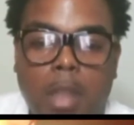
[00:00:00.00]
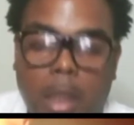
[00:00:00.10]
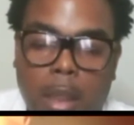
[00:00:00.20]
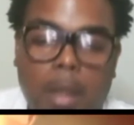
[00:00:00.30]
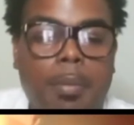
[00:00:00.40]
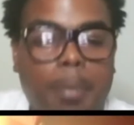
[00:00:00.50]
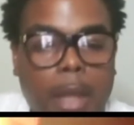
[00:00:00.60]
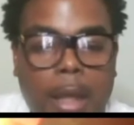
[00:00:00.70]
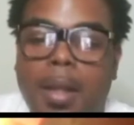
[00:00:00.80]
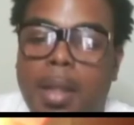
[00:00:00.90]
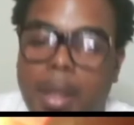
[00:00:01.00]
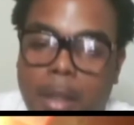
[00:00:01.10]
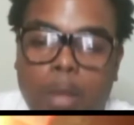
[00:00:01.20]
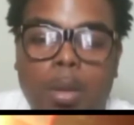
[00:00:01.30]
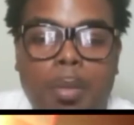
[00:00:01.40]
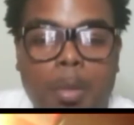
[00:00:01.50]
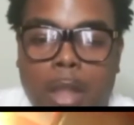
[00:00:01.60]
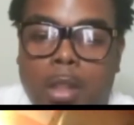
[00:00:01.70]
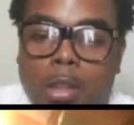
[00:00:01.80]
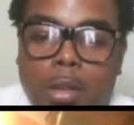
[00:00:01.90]
Yeah, man, link up with me,
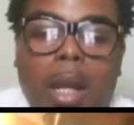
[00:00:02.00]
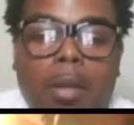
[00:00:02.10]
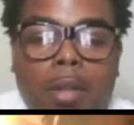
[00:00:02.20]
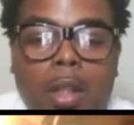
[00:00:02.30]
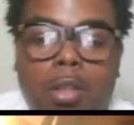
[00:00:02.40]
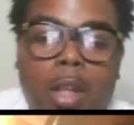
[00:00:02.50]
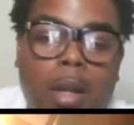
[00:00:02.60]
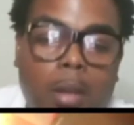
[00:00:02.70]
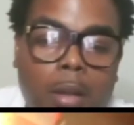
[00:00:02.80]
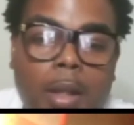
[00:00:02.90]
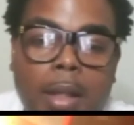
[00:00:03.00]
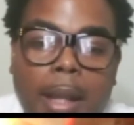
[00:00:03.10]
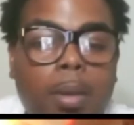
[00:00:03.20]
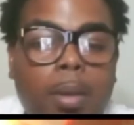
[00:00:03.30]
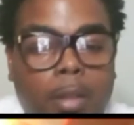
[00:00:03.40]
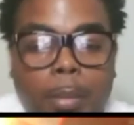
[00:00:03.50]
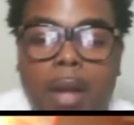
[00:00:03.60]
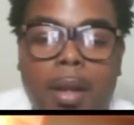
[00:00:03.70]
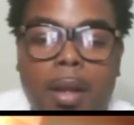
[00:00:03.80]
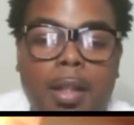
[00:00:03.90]
my dude, like real talk, because that's what it's
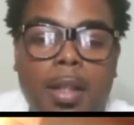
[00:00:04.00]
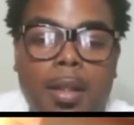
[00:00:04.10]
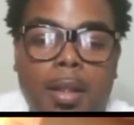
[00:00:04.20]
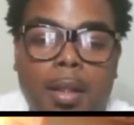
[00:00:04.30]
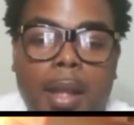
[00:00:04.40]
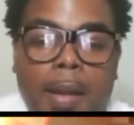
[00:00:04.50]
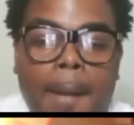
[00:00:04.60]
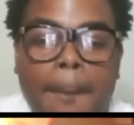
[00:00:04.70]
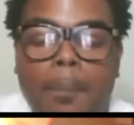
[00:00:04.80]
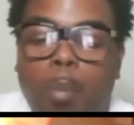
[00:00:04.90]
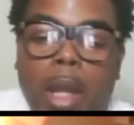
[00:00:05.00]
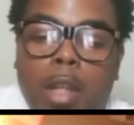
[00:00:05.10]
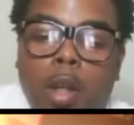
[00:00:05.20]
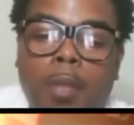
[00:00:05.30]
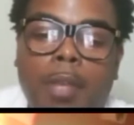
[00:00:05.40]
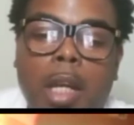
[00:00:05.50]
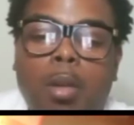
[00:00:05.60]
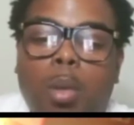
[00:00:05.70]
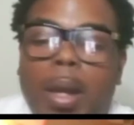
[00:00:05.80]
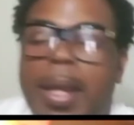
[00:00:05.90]
about at the end of the day. Man, you're a
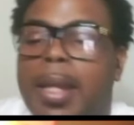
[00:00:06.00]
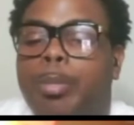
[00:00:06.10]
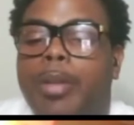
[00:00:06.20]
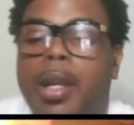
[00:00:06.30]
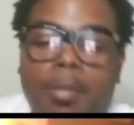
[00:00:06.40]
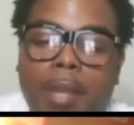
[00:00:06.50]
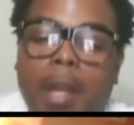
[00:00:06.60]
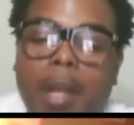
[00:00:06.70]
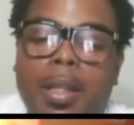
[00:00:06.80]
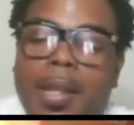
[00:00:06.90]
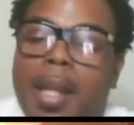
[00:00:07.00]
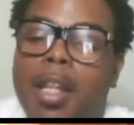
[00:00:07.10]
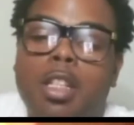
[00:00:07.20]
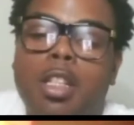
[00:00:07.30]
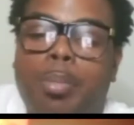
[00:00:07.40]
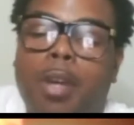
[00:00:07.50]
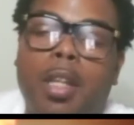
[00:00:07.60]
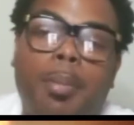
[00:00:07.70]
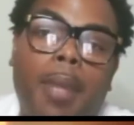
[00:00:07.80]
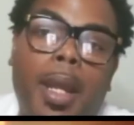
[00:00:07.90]
very wise brother, very intelligent
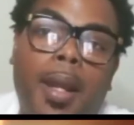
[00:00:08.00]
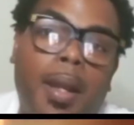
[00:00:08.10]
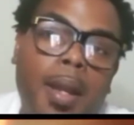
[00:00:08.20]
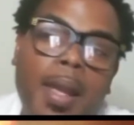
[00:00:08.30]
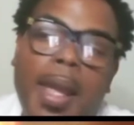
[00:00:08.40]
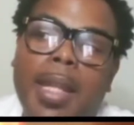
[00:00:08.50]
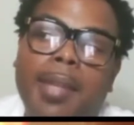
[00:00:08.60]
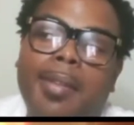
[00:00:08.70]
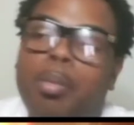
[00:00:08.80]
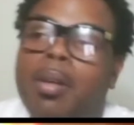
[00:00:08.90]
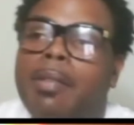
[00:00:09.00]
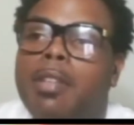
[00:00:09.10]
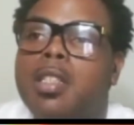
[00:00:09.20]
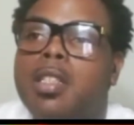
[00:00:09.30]
brother, man, and it's a privilege to